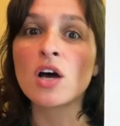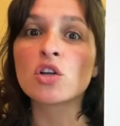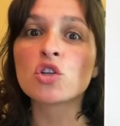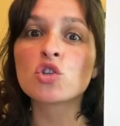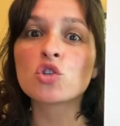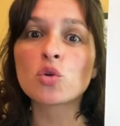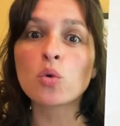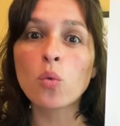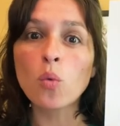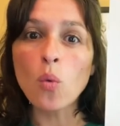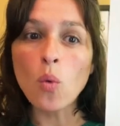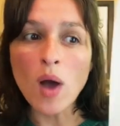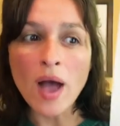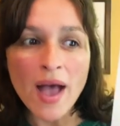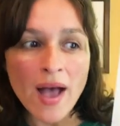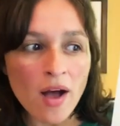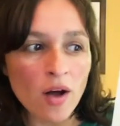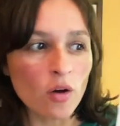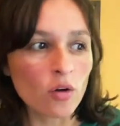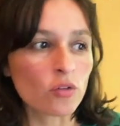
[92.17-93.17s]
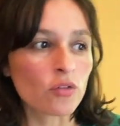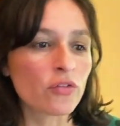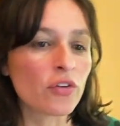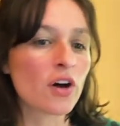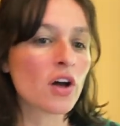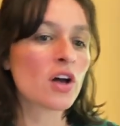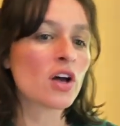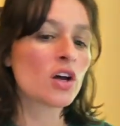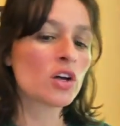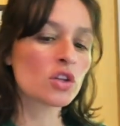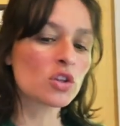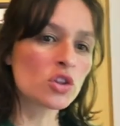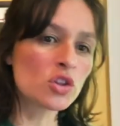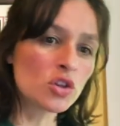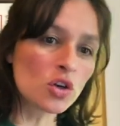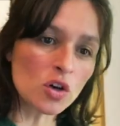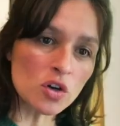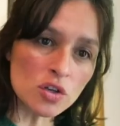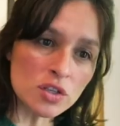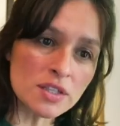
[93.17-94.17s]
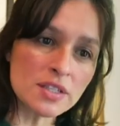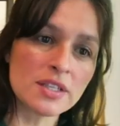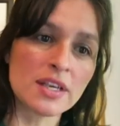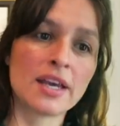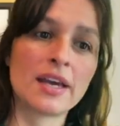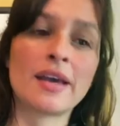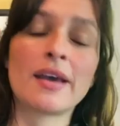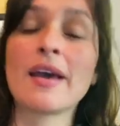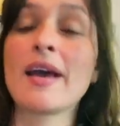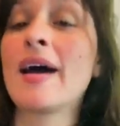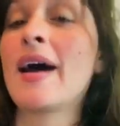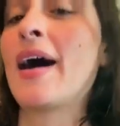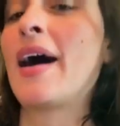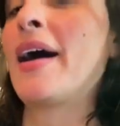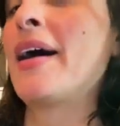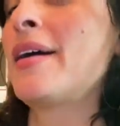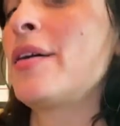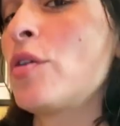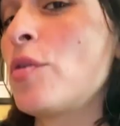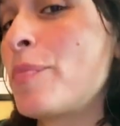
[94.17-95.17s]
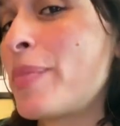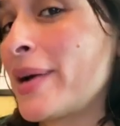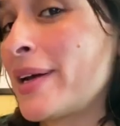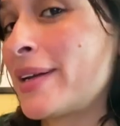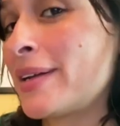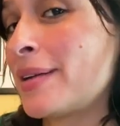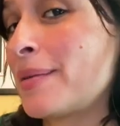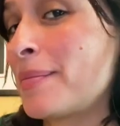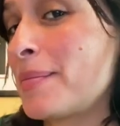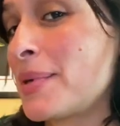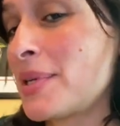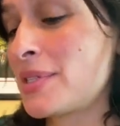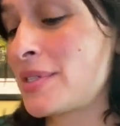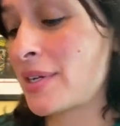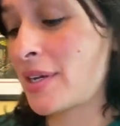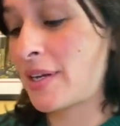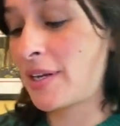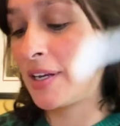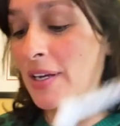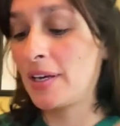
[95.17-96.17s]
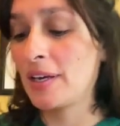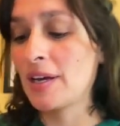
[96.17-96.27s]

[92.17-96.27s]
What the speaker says: 12. 12. I hope I didn't miss any.